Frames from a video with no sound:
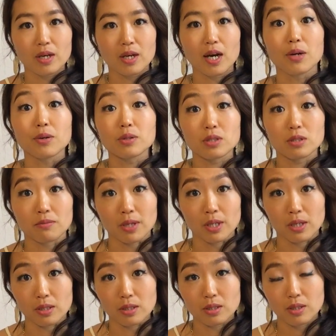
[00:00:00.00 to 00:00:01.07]

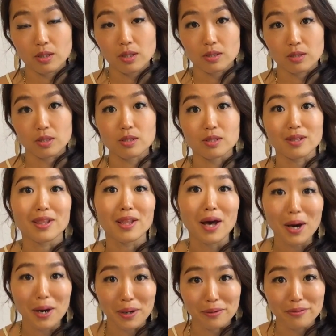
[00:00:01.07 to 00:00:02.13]
cultivate this
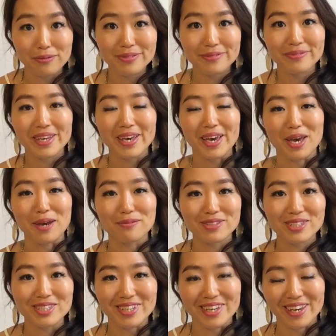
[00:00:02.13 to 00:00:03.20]
love
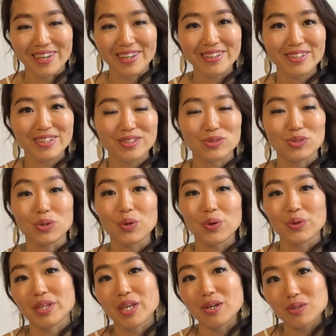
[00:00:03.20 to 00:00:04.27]
every day to
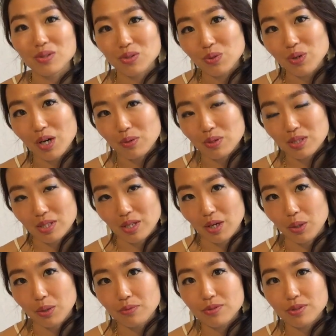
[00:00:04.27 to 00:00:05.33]
connect to
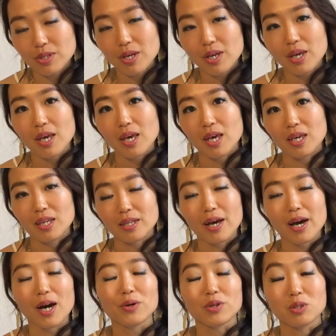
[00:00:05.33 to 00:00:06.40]
ourselves and
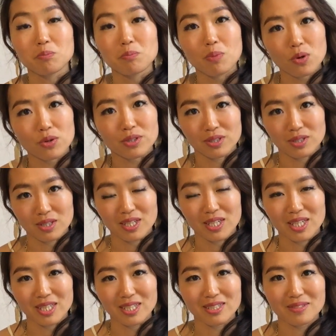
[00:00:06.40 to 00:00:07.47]
how important
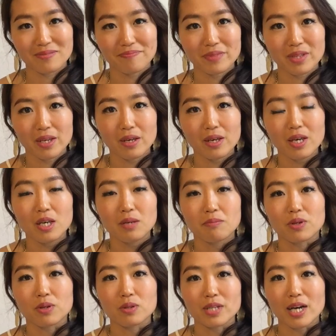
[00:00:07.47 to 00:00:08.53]
that is.
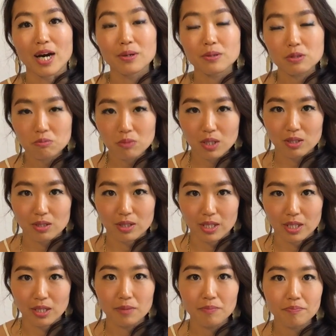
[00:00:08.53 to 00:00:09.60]
Because
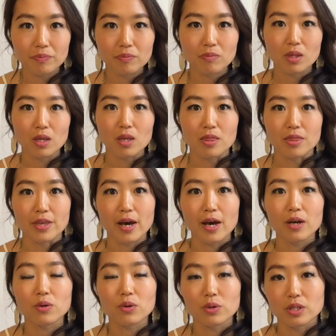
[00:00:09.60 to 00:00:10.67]
ultimately,
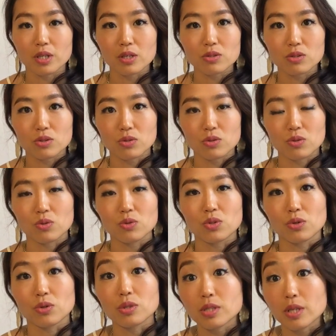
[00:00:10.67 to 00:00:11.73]
that connects to
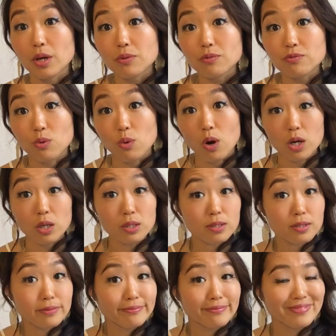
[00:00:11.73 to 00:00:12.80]
your
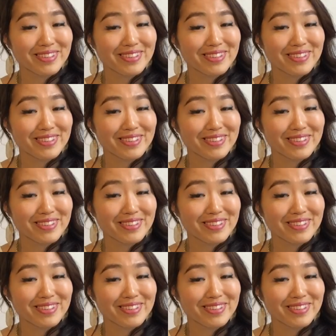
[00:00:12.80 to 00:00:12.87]
self-worth,